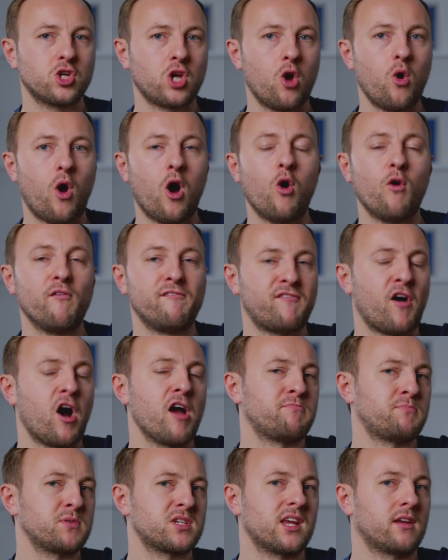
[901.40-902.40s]
you go, oh,
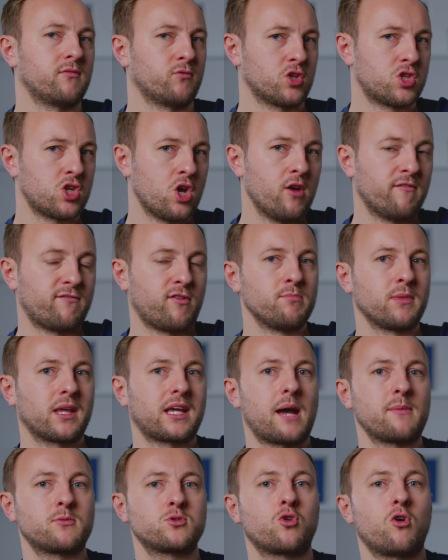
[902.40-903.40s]
5% return from the
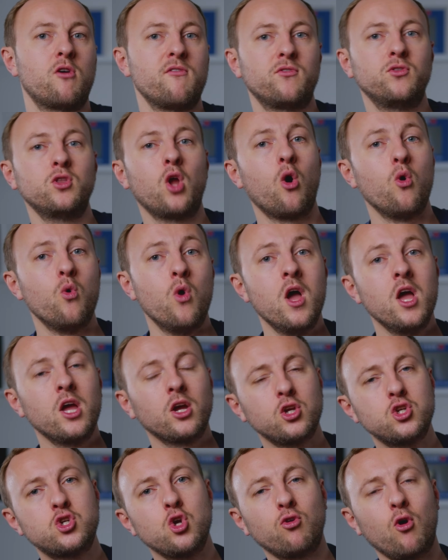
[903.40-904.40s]
capital growth. No,
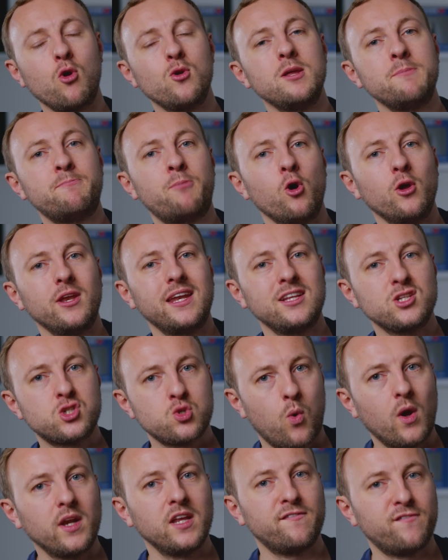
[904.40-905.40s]
because you're only putting in
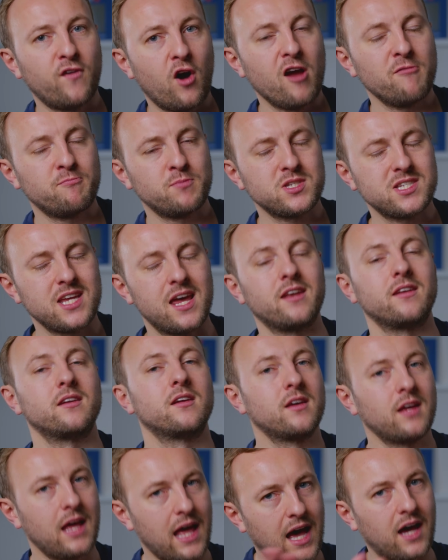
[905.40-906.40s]
25%.
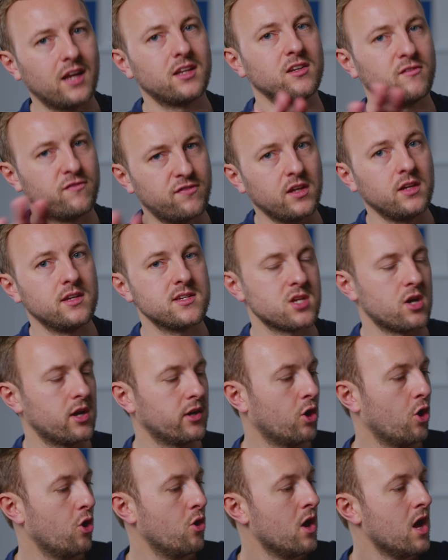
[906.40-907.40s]
Added fees, I
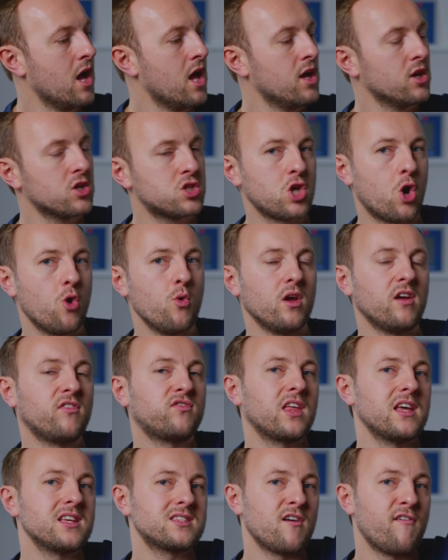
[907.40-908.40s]
know. So if
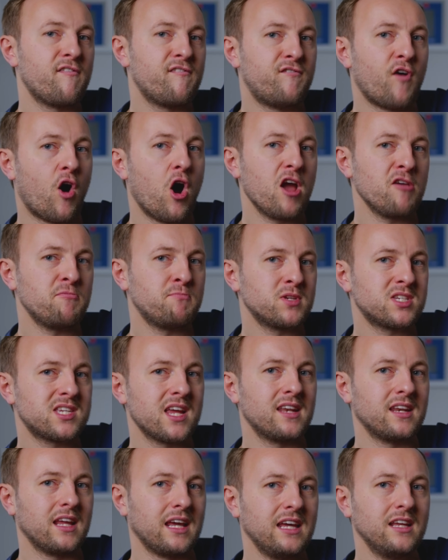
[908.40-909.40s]
there's a
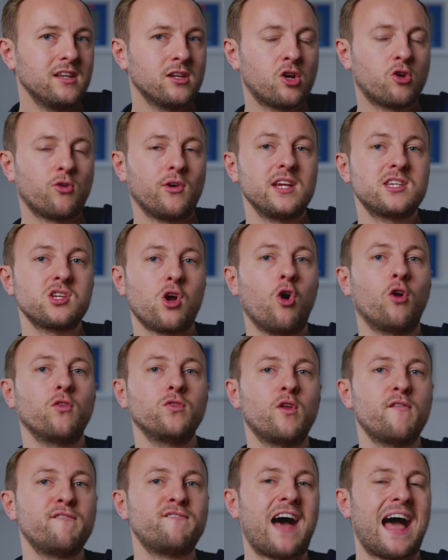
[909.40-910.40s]
5% increase
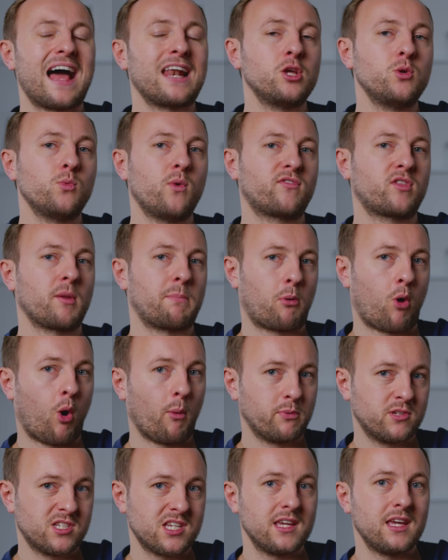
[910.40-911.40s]
on the value of the
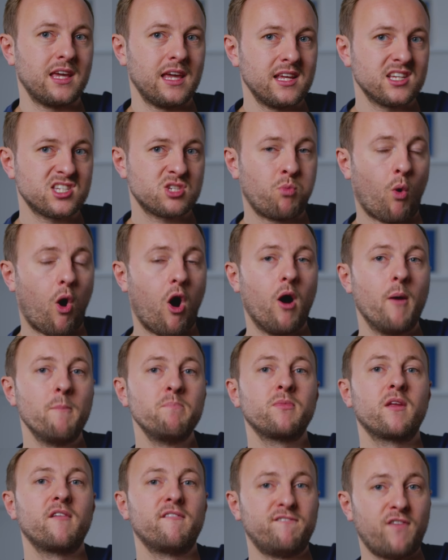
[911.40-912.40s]
property, it's what?
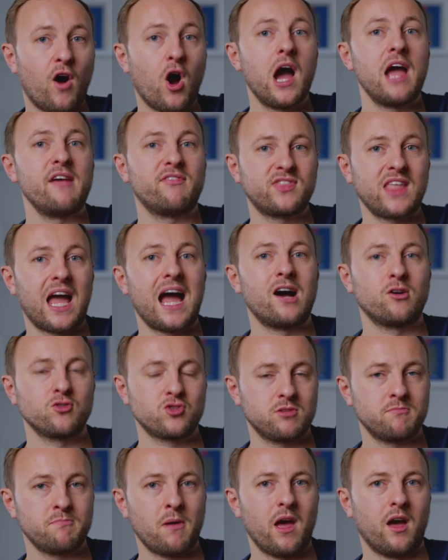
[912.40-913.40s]

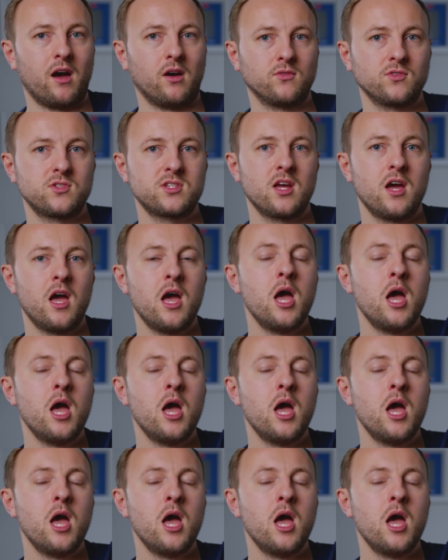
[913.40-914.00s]
£5,000.